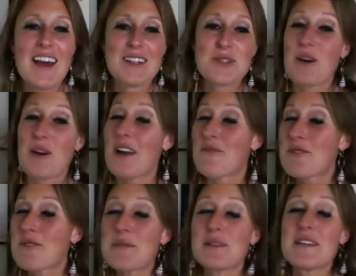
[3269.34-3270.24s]
and it's why
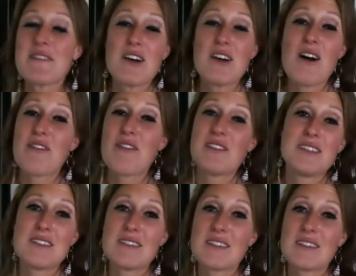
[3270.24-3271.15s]
I really believe that
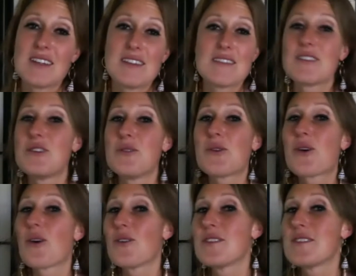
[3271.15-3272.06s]
authenticity is the new
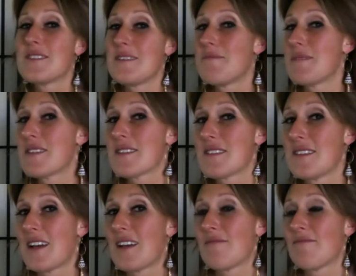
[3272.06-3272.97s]
currency in business
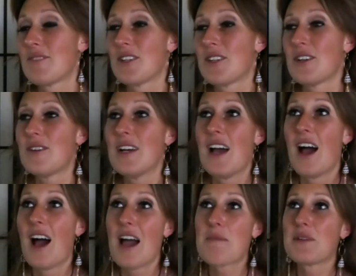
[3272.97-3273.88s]
today. You know,
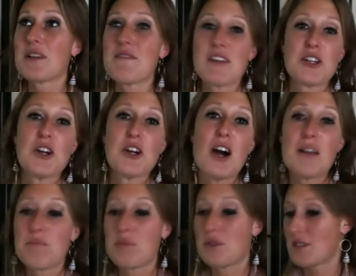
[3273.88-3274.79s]
I believe that
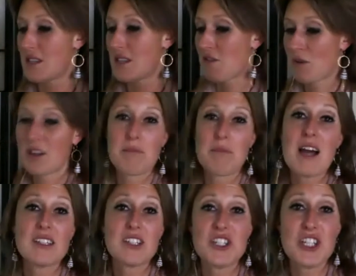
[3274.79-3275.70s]
God puts everyone in a
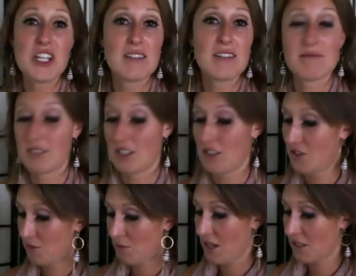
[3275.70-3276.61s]
pile of shit. There's
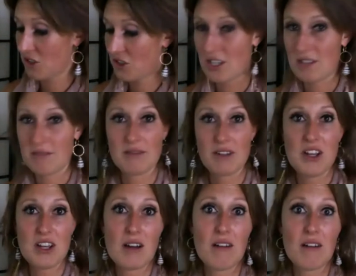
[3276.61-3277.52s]
your pile of shit. There
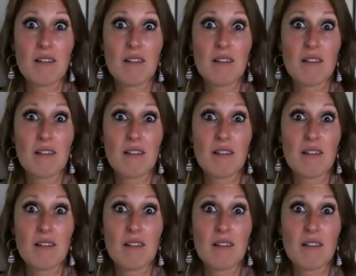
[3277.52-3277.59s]
you go.